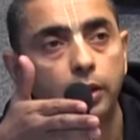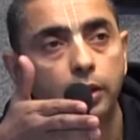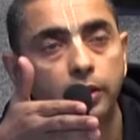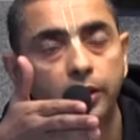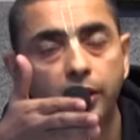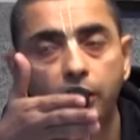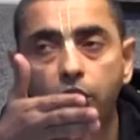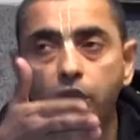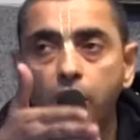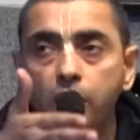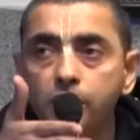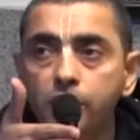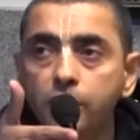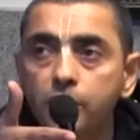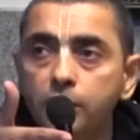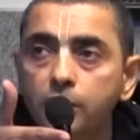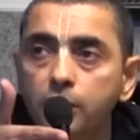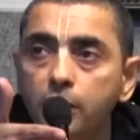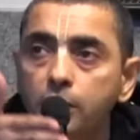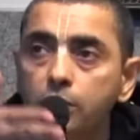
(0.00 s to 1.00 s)
their
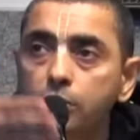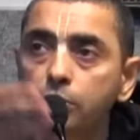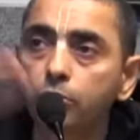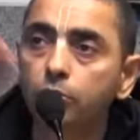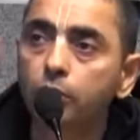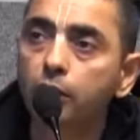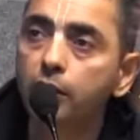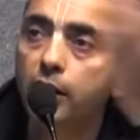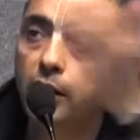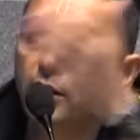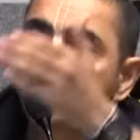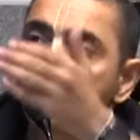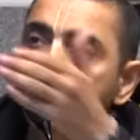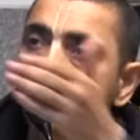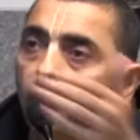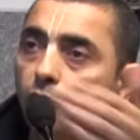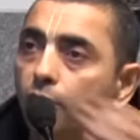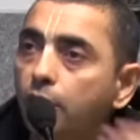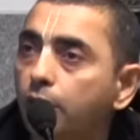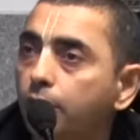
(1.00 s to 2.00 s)
consciousness to the next
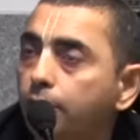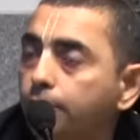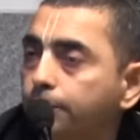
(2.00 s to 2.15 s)
level.